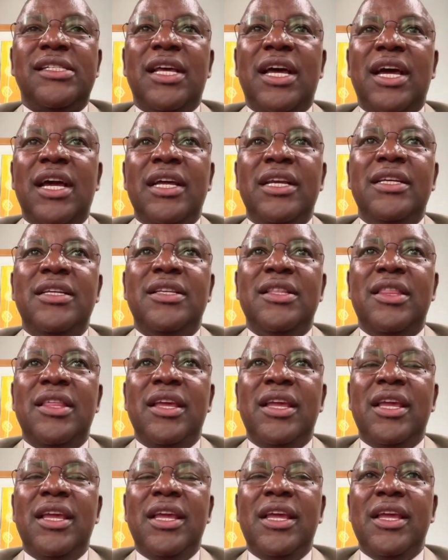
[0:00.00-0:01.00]
aside
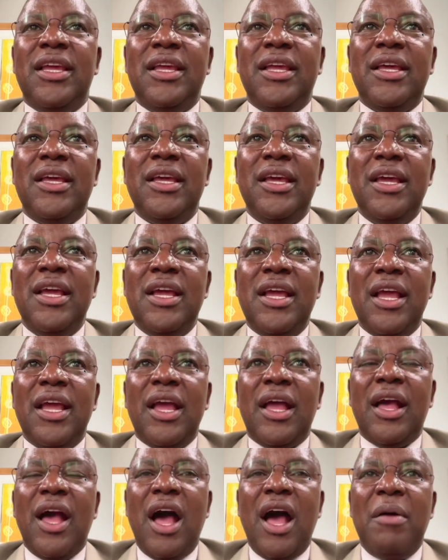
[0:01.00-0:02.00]
the
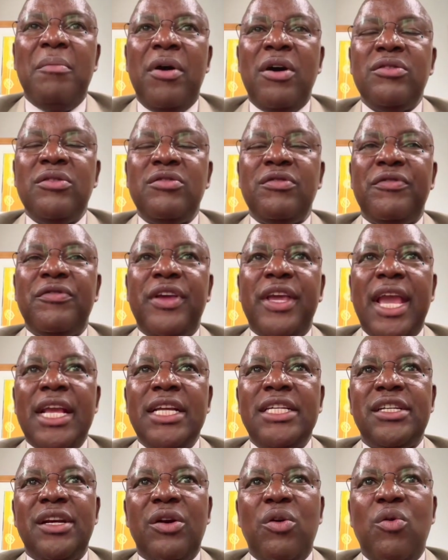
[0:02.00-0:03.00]
amount of
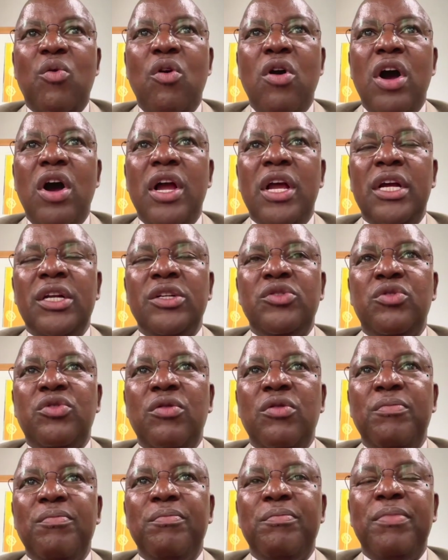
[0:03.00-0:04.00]
cash required to
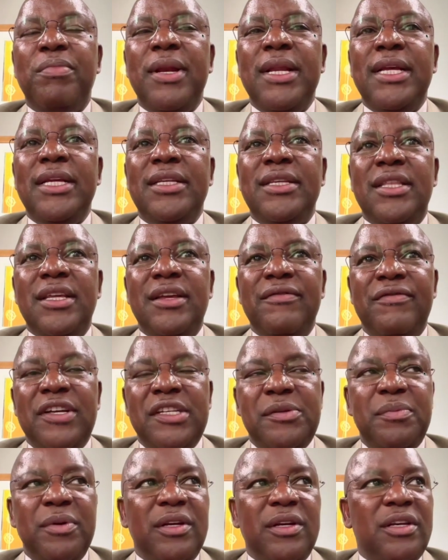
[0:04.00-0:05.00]
complete the
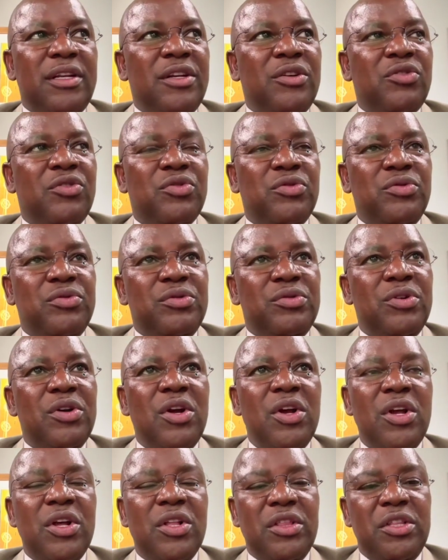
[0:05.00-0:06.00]
investment into
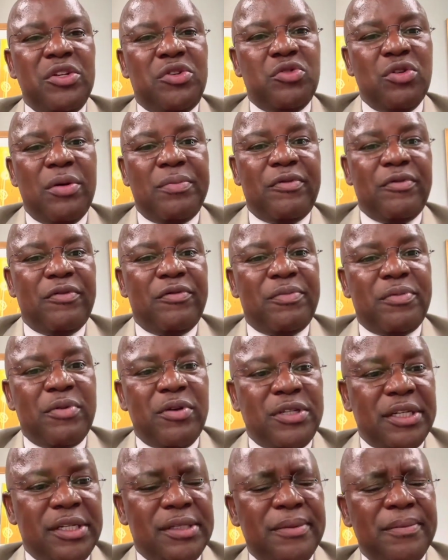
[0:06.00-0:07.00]
the two approved
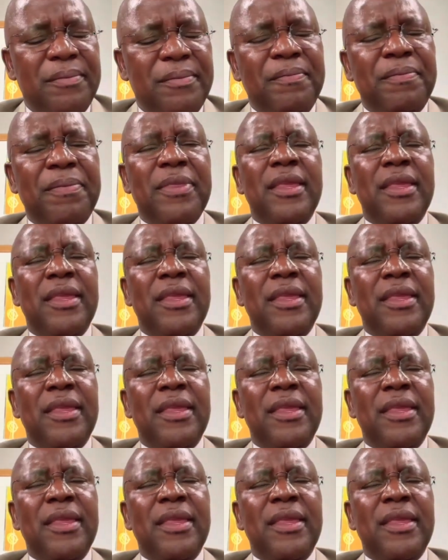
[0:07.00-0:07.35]
projects.